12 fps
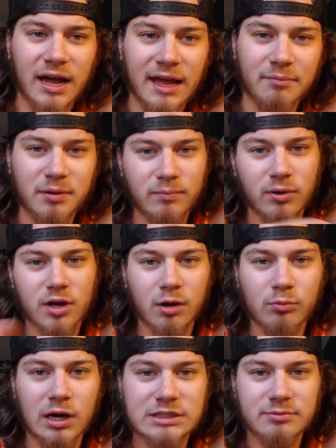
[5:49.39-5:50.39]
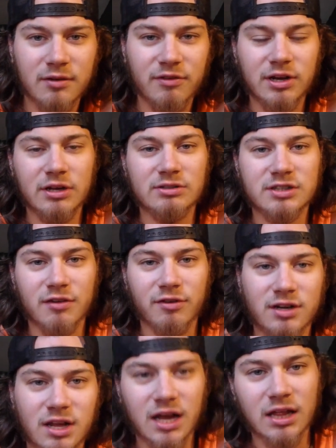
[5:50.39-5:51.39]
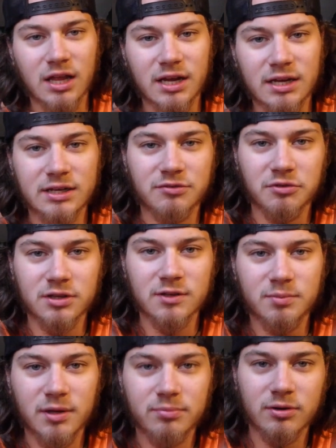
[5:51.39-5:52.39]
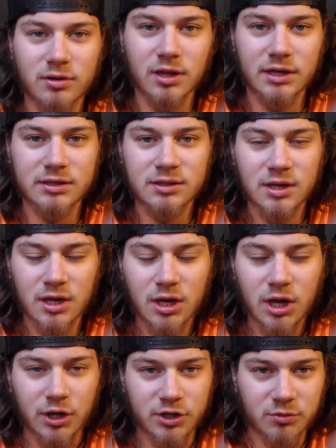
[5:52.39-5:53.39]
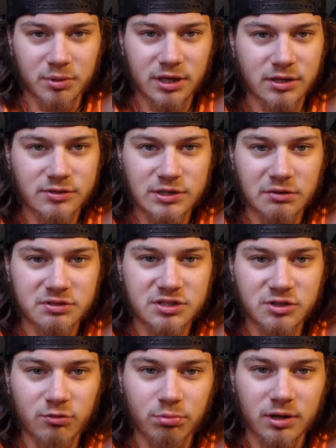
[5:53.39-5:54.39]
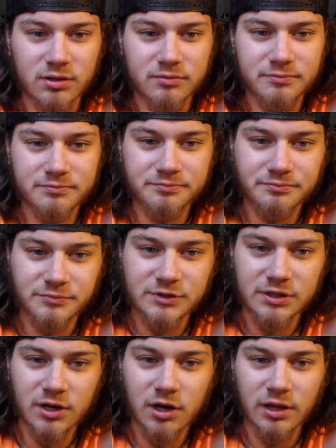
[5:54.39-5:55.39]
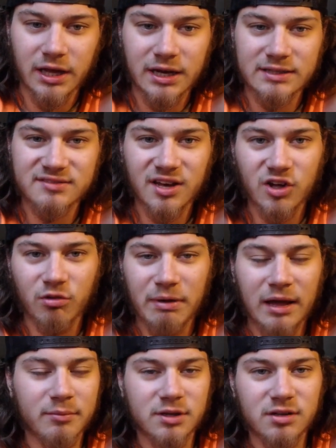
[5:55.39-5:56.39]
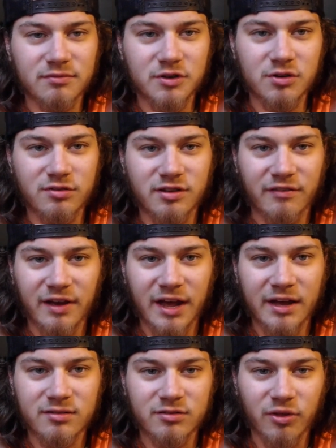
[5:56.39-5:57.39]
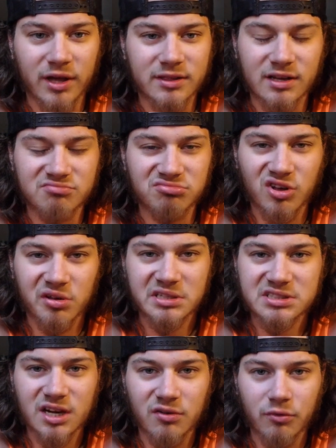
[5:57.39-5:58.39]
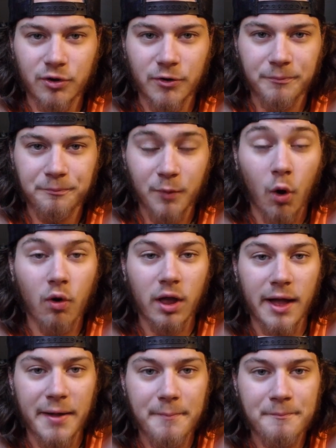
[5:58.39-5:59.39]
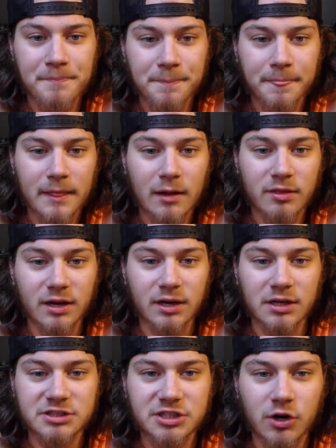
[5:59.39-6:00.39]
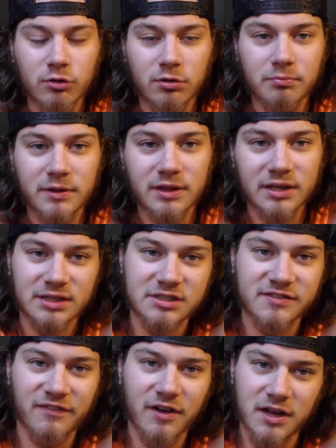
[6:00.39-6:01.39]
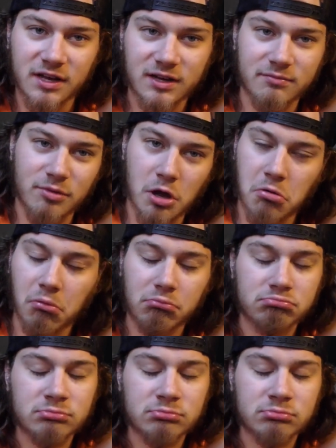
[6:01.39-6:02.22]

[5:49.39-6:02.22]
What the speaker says: I have people come watch my videos every day. Like, really, people, like, you're being so stupid. You know, like, I tell them how many views I've had, and you're like, no, that's not real. Okay. Then I show them, and like, that's fake. No.